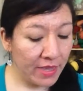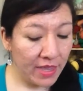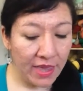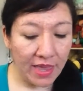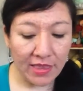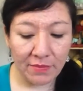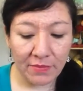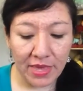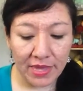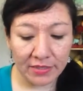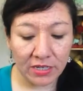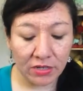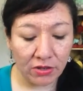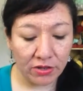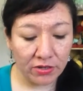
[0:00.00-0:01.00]
And let me
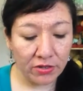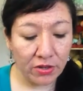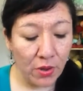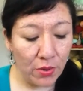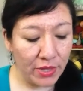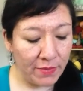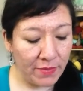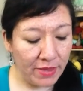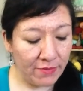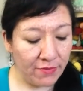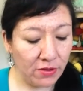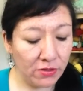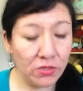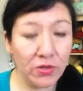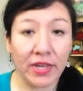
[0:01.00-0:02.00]
actually go, go get my
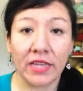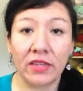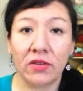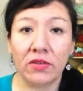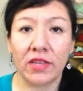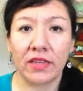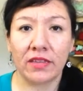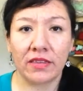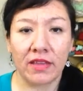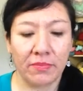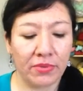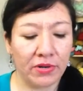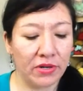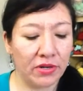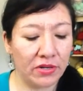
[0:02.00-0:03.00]
phone so I can do that
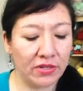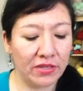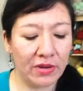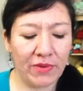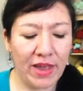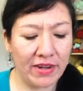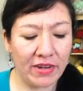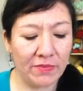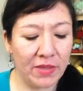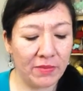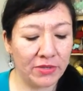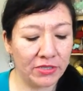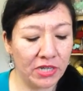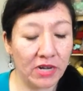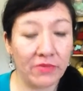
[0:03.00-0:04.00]
number, the random
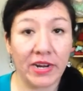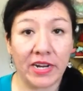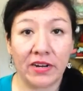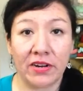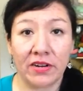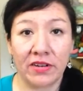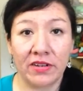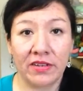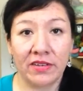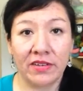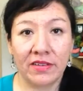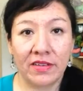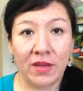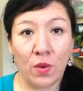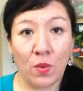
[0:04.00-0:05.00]
number generator.
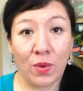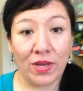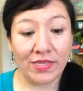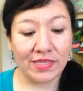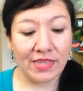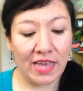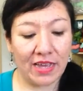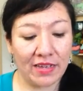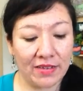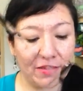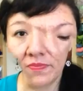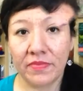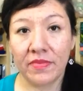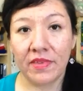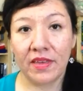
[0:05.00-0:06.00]
One sec.
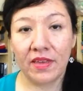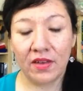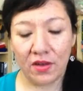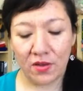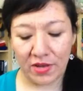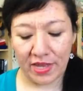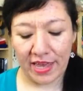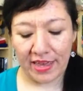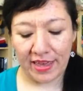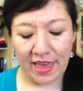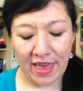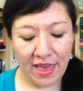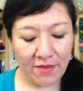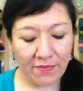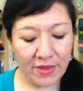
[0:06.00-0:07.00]
Okay, I
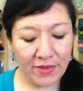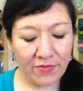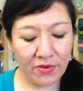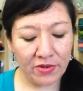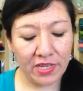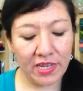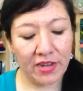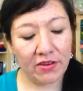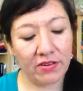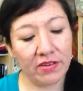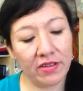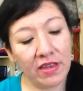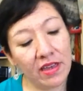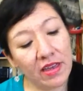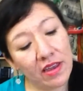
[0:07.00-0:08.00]
have my phone here.
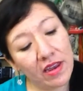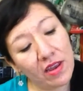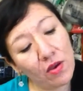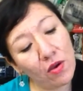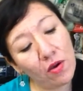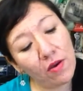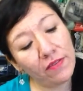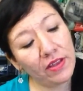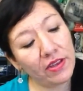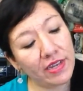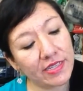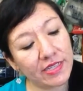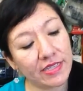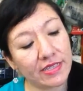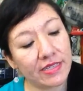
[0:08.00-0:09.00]
And hopefully you
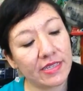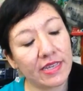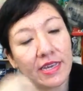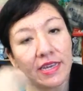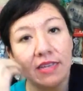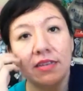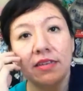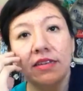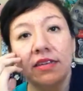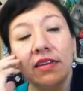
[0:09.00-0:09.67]
guys can see it.